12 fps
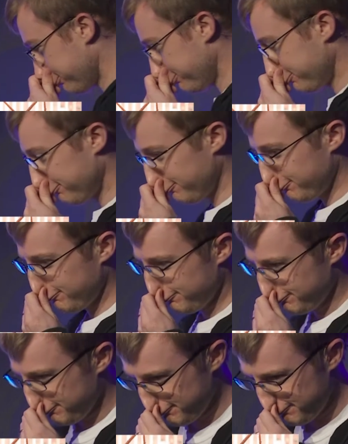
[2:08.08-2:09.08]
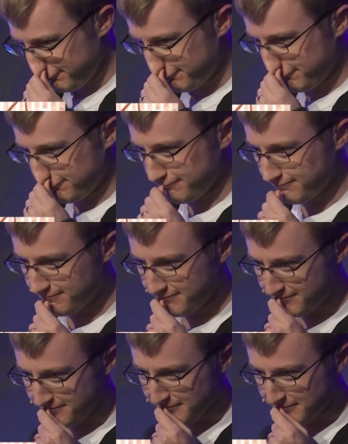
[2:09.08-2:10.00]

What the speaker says: (no one is talking)